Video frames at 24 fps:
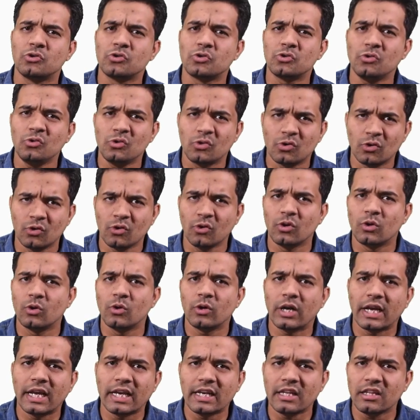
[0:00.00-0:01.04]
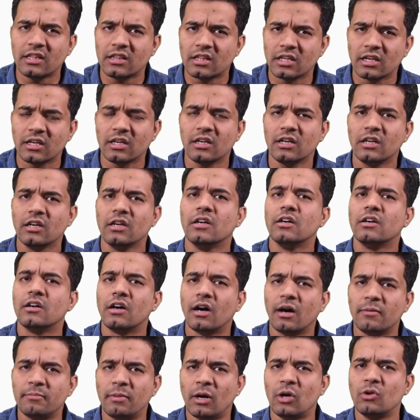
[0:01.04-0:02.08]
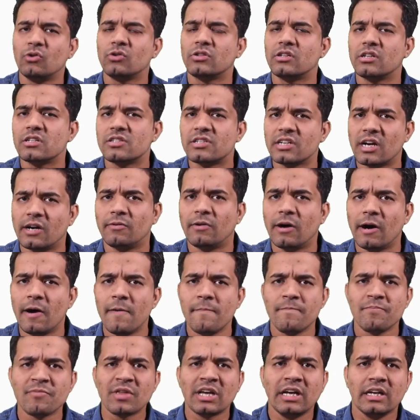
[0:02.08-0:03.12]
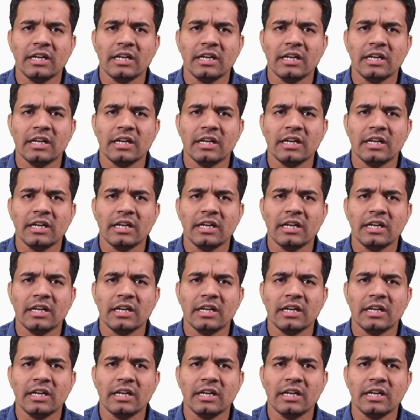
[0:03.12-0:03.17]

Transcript: those who don't know anything about the Java,